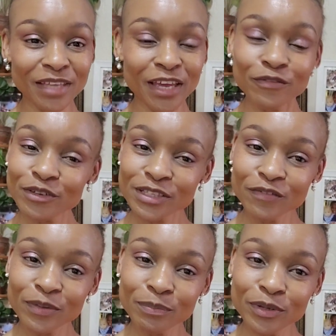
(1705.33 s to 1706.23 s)
have
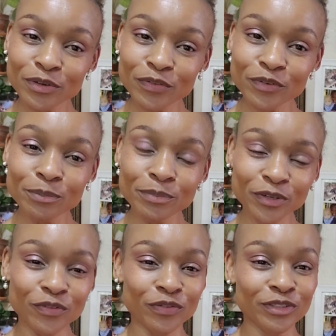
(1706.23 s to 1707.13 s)
yourself a beautiful,
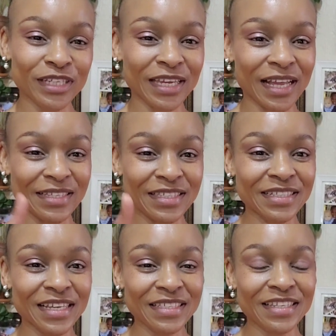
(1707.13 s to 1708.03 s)
beautiful day. Until
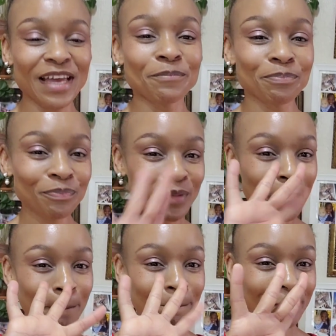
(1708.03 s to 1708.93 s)
next time,
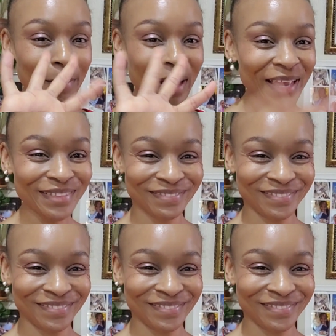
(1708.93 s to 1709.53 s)
bye bye.